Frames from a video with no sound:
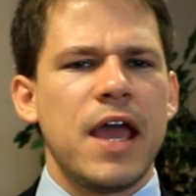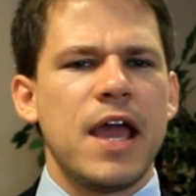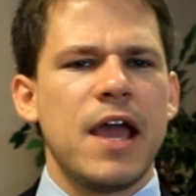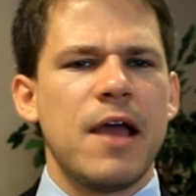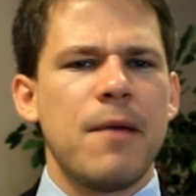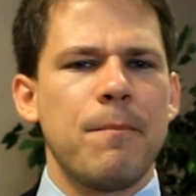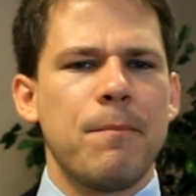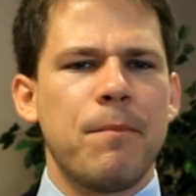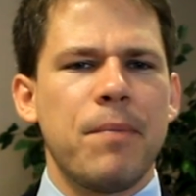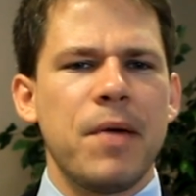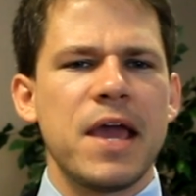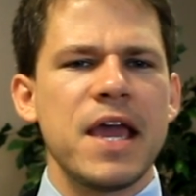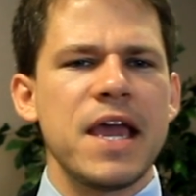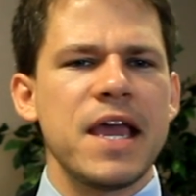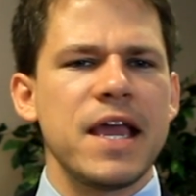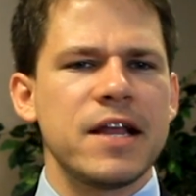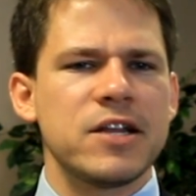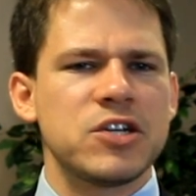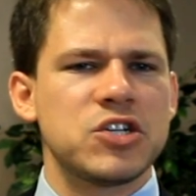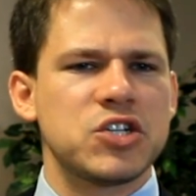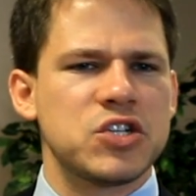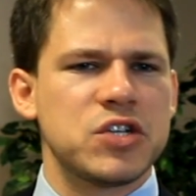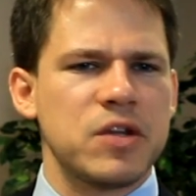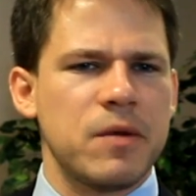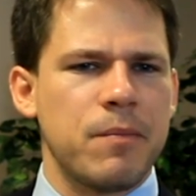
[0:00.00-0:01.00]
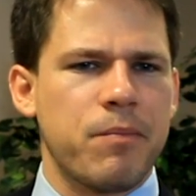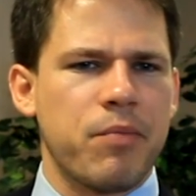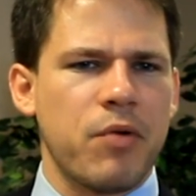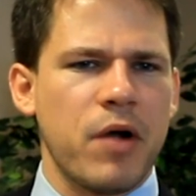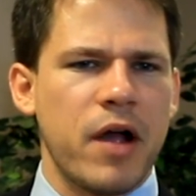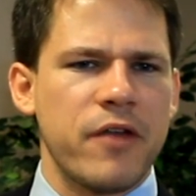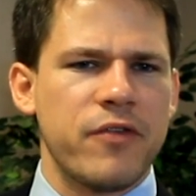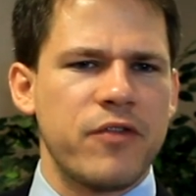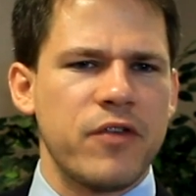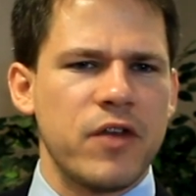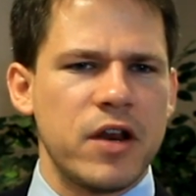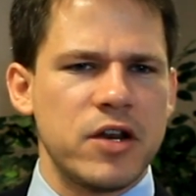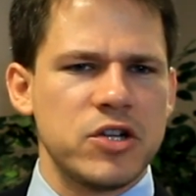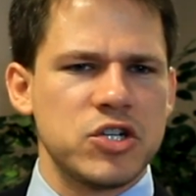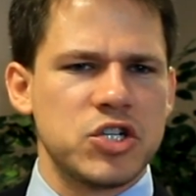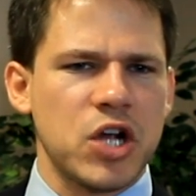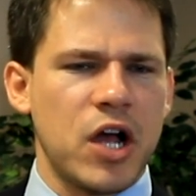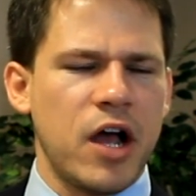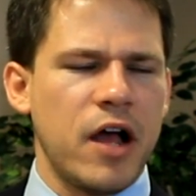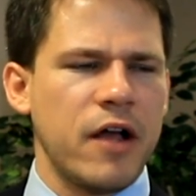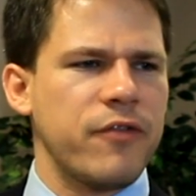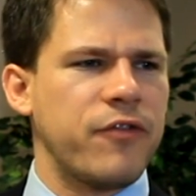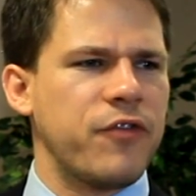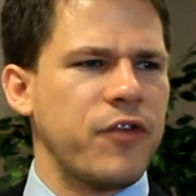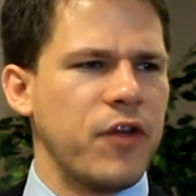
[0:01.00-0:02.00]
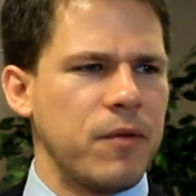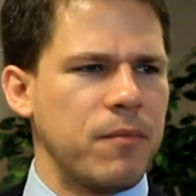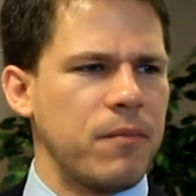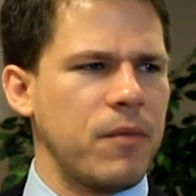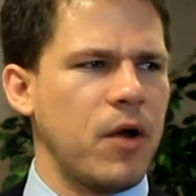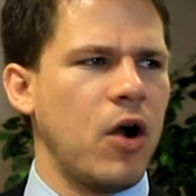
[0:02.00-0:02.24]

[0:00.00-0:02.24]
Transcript: impeached President Johnson.